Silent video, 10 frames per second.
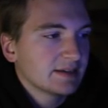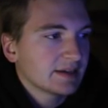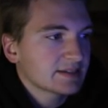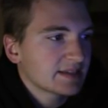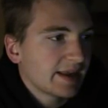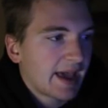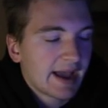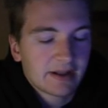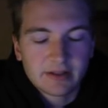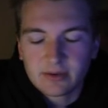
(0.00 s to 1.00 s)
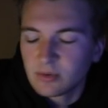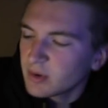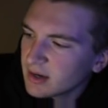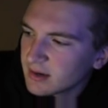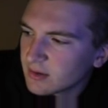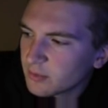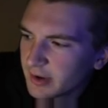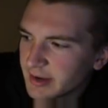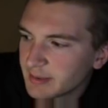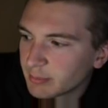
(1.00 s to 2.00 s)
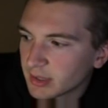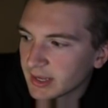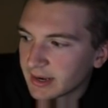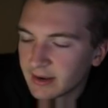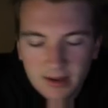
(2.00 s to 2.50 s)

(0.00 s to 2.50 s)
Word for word: Dustin Ackley, where did, where did he play?